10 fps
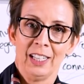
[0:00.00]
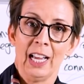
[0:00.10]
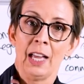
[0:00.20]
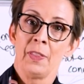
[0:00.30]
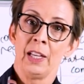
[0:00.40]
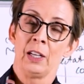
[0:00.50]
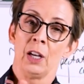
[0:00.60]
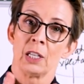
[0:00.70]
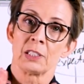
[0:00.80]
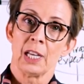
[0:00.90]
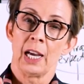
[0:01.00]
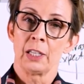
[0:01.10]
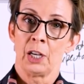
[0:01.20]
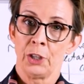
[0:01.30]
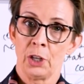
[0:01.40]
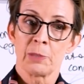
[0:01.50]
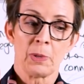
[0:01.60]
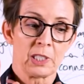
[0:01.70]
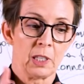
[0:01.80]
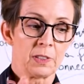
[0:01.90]
And then I noticed
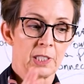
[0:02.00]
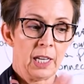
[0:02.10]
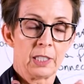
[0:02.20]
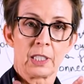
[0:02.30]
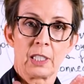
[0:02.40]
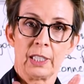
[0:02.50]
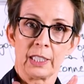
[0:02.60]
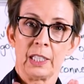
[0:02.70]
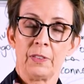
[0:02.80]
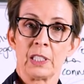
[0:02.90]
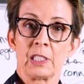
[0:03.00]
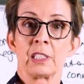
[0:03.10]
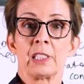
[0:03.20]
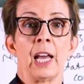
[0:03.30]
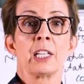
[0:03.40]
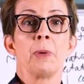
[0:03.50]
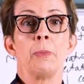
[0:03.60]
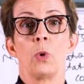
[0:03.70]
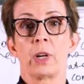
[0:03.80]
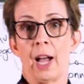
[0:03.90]
myself started to collect evidence and started to be
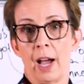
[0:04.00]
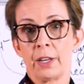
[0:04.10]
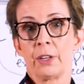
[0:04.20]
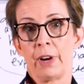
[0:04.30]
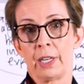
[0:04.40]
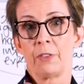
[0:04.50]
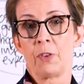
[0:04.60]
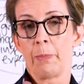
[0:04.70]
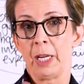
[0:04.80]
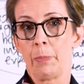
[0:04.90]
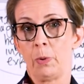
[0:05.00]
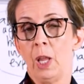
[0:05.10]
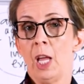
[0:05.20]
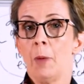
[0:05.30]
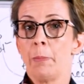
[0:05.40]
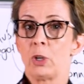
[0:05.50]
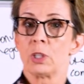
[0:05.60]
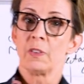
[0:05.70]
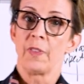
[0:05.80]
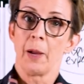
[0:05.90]
more guarded around different people because
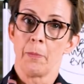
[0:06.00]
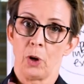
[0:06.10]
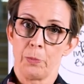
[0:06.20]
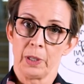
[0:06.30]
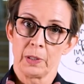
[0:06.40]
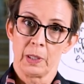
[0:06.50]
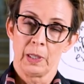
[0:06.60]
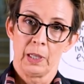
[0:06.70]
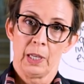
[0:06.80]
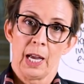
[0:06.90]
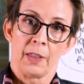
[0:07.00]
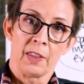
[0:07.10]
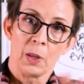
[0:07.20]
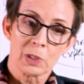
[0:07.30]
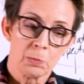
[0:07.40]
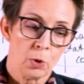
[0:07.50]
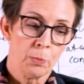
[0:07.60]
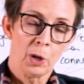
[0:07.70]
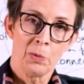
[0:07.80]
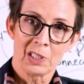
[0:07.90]
of that moment. And then there was more
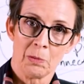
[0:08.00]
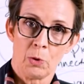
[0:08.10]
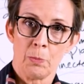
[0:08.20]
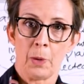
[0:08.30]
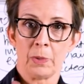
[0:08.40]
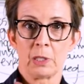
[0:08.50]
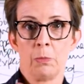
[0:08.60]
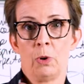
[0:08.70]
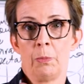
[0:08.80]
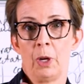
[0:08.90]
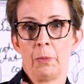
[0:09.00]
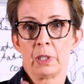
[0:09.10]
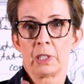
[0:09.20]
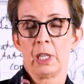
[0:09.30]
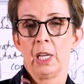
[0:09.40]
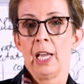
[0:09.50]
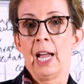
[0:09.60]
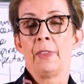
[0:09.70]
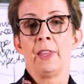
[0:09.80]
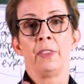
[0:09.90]
moments and more moments and more moments.
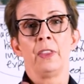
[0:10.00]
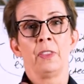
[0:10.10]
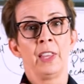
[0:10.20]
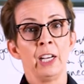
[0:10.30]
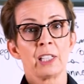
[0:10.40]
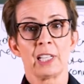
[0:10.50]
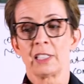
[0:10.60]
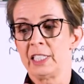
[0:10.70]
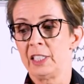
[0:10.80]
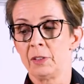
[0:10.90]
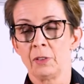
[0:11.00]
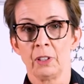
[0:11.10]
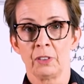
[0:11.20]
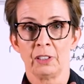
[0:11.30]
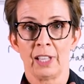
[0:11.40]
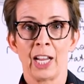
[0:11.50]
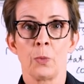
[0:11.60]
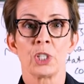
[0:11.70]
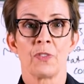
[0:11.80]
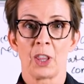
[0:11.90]
And then I started to hear the
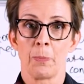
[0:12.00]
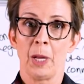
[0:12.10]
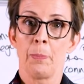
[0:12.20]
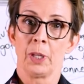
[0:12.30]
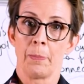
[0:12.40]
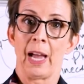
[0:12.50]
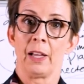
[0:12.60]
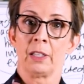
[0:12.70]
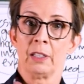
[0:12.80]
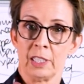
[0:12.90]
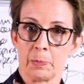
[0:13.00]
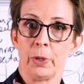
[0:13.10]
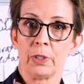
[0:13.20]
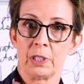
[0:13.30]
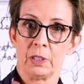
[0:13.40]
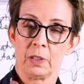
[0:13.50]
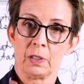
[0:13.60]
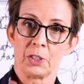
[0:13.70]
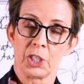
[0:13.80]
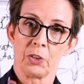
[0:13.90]
language of other people about this person,
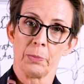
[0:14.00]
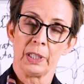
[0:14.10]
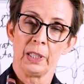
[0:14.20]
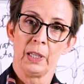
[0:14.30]
this gentleman.